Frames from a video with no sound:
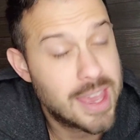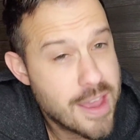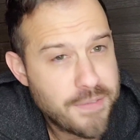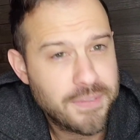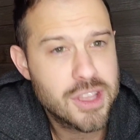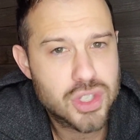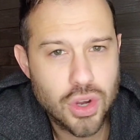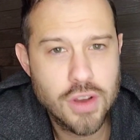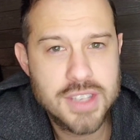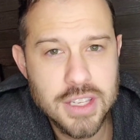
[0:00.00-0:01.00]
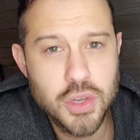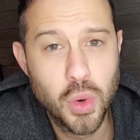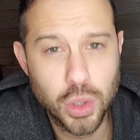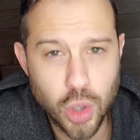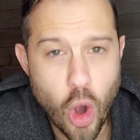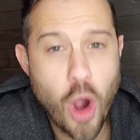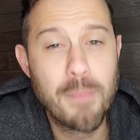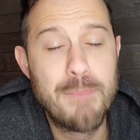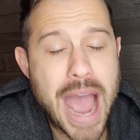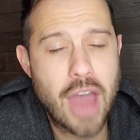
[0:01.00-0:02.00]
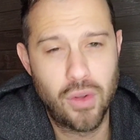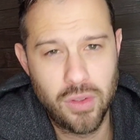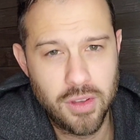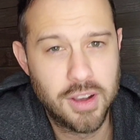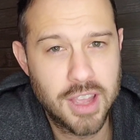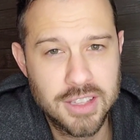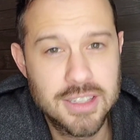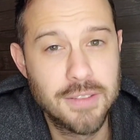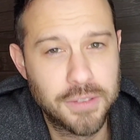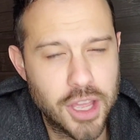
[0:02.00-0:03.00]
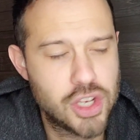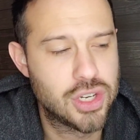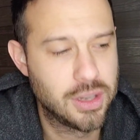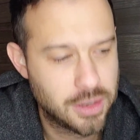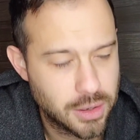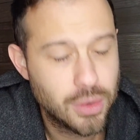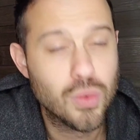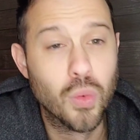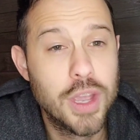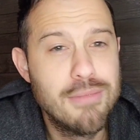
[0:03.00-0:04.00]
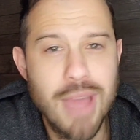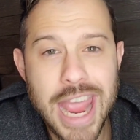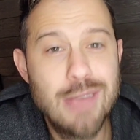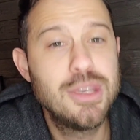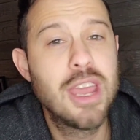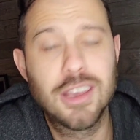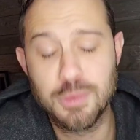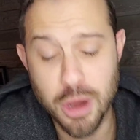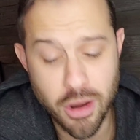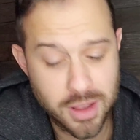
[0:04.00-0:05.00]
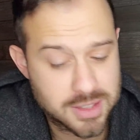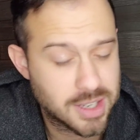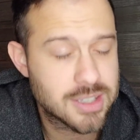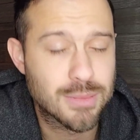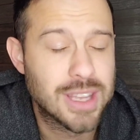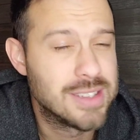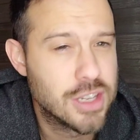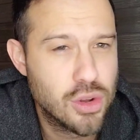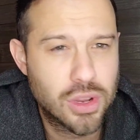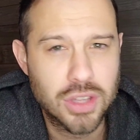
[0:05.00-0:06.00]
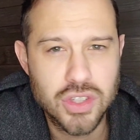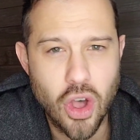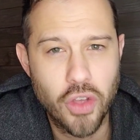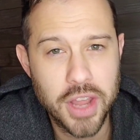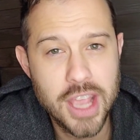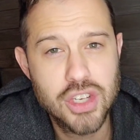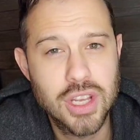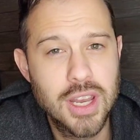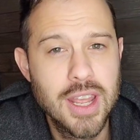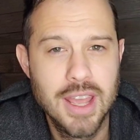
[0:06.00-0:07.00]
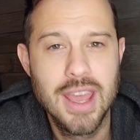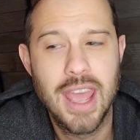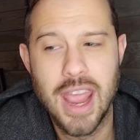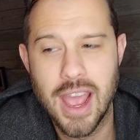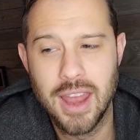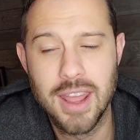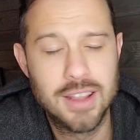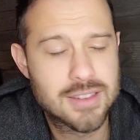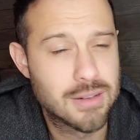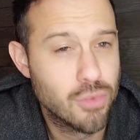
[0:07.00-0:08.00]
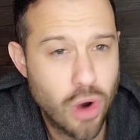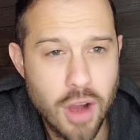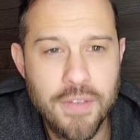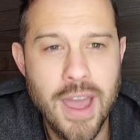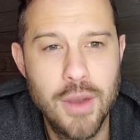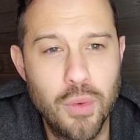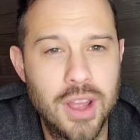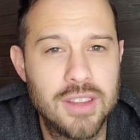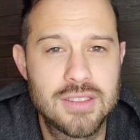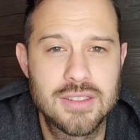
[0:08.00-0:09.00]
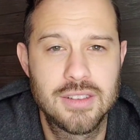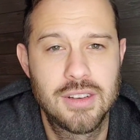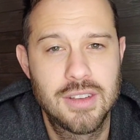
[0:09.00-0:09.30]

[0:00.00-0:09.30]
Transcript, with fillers: If this turns into a long battle against inflation, we may be experiencing some continued consolidation and some rough headwinds,